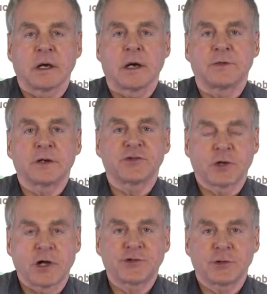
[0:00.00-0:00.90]
Uh, there's
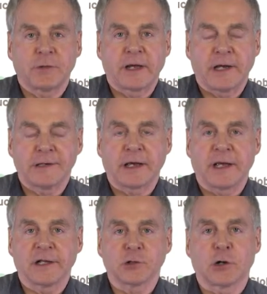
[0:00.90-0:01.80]
also
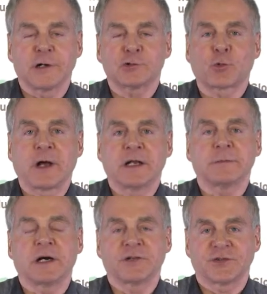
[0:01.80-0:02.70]
a, a large
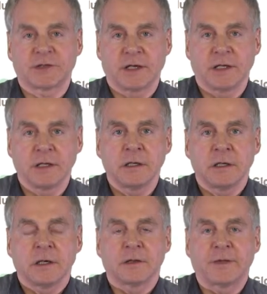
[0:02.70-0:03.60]
randomized study
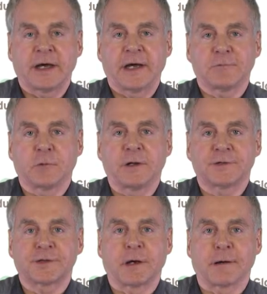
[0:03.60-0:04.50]
that
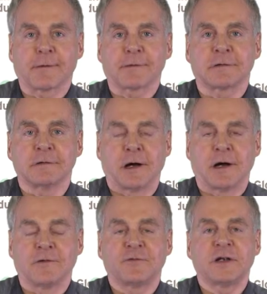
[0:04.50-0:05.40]
was uh,
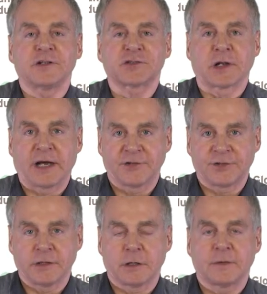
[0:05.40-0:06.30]
uh, finished
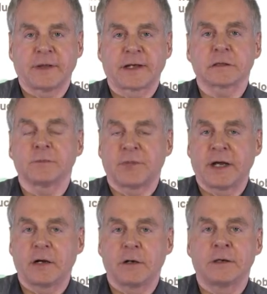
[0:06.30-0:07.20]
last year that
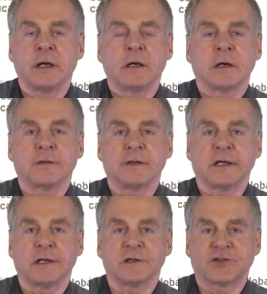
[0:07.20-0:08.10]
compared
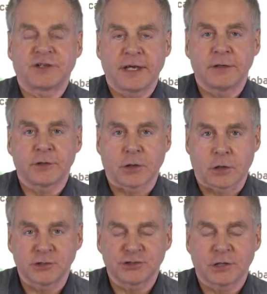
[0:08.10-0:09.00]
the standard
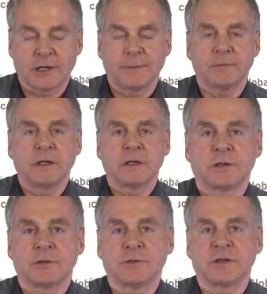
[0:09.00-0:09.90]
R-CHOP
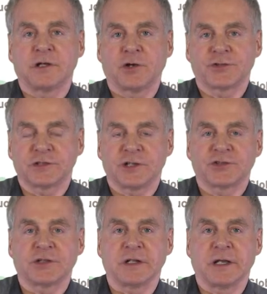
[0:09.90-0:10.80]
to the
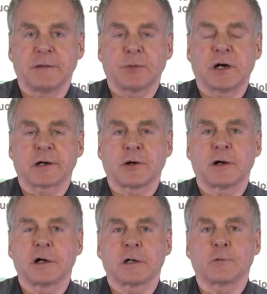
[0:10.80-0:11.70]
dose-adjusted
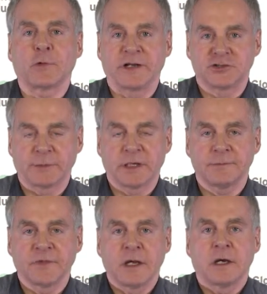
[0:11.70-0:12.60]
EPOCH-R
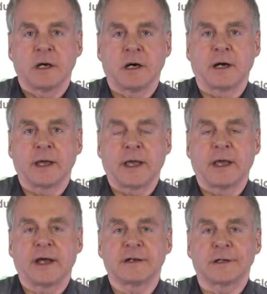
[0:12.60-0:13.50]
regimen. Uh,
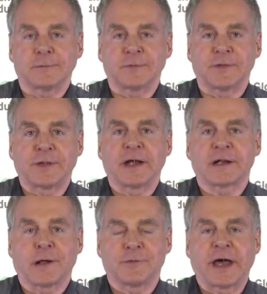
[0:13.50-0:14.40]
and
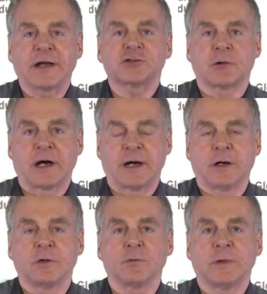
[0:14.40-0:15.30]
that, that
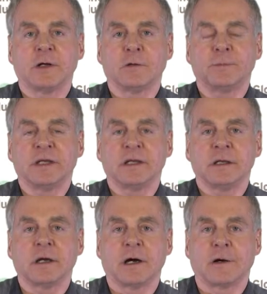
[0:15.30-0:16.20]
trial will
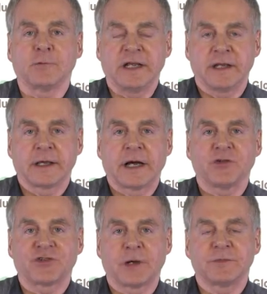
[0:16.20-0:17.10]
be uh, reading
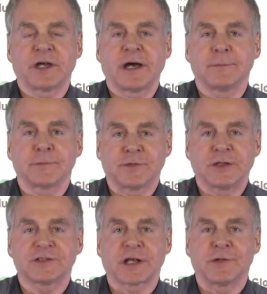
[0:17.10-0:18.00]
out sometime
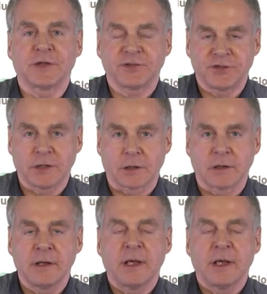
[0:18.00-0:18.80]
this, uh, this year.